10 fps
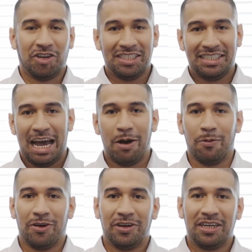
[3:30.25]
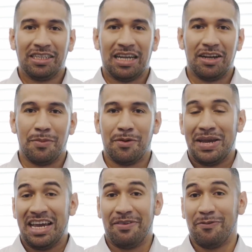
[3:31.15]
trends downward, that
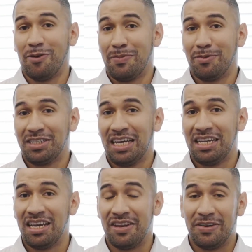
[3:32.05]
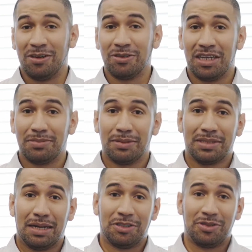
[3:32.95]
number may hit 40%. And if it goes up,
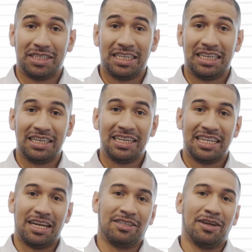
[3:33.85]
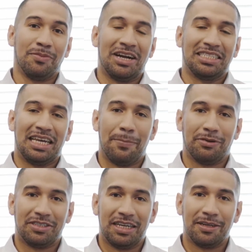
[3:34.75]
sometimes you see that number at
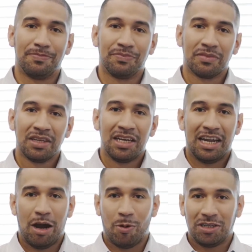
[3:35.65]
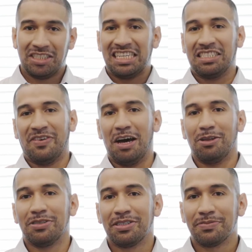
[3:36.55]
10%. And how it works is as
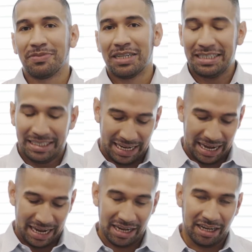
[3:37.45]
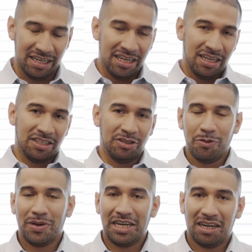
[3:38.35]
follows. Let's say the
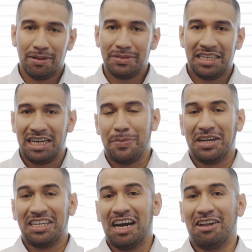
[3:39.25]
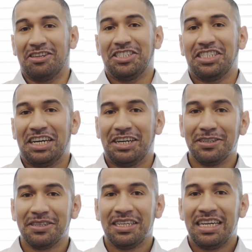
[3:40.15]
new money comes in at about $1 a
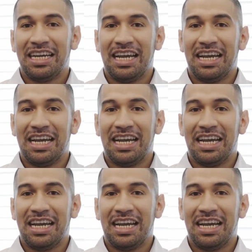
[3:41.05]
share,